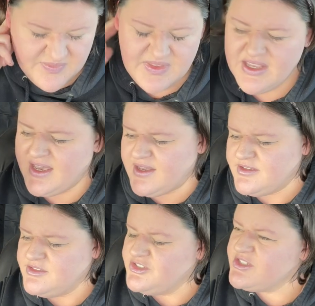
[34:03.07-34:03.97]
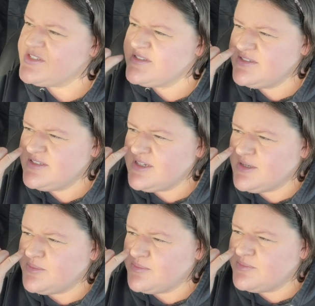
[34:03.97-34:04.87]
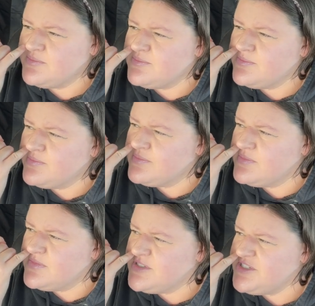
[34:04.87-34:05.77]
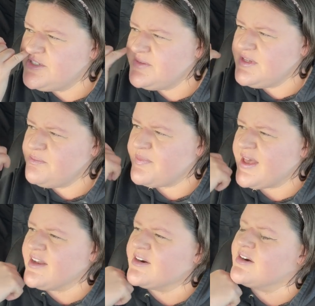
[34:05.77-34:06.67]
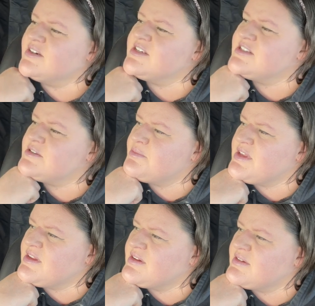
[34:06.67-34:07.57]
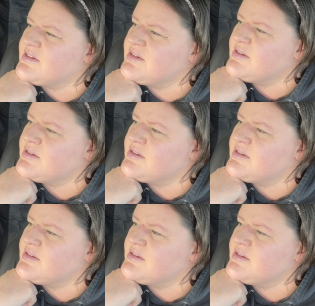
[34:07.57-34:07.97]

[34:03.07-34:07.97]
yeah, just um, doing better doesn't mean